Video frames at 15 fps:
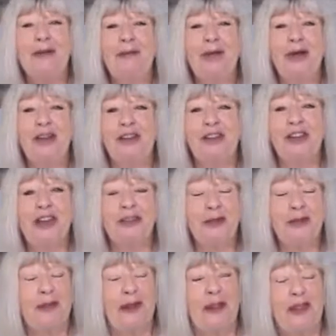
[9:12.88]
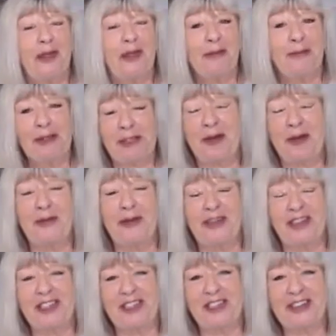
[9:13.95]
who've given me the thumbs up,
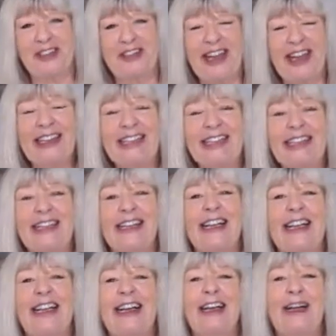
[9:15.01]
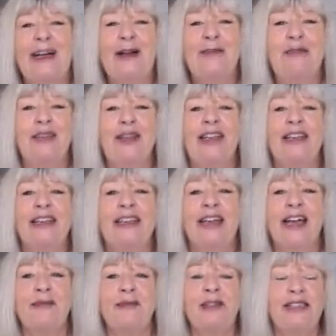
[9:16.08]
which is great. It
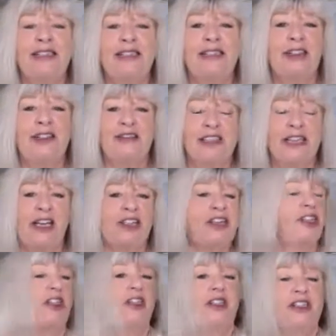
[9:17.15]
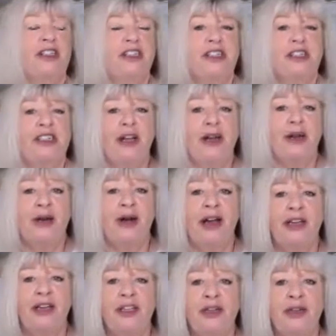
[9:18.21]
comes in sort of sections. So I
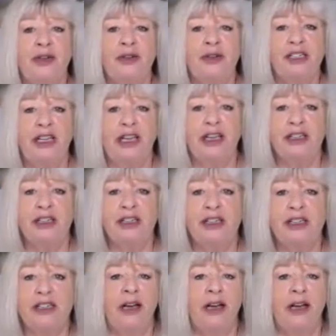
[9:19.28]
do 6